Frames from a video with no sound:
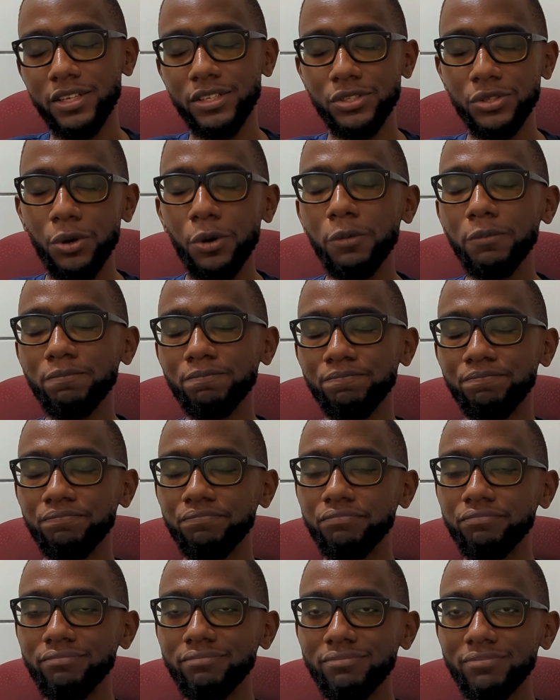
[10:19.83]
So
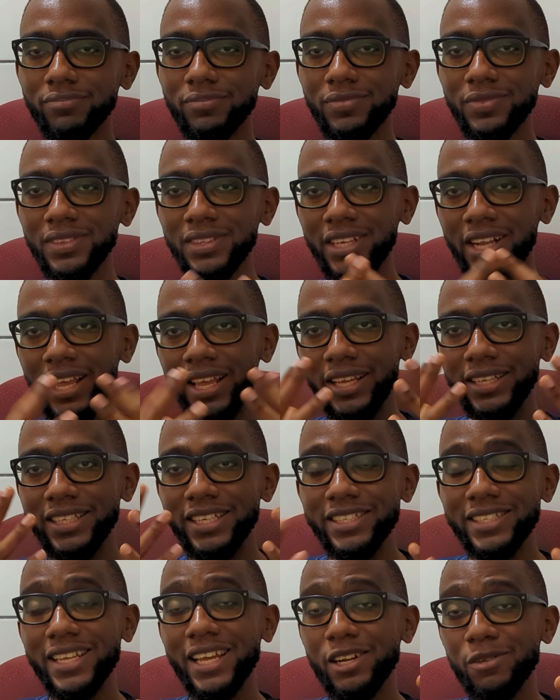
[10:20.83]

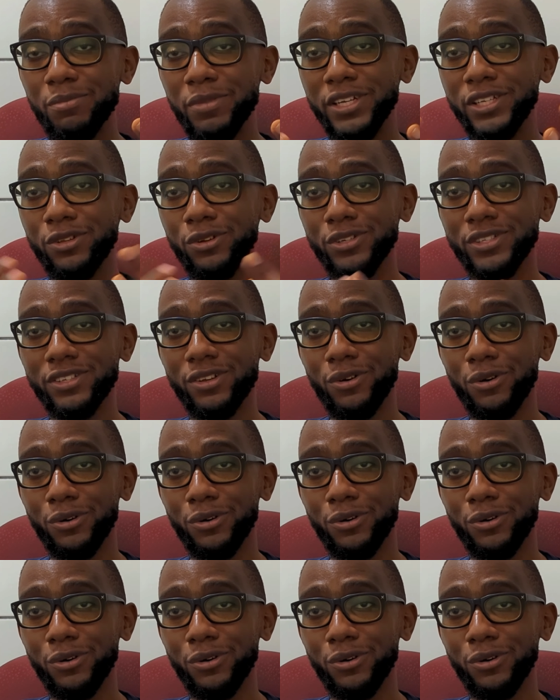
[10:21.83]
these are the methods,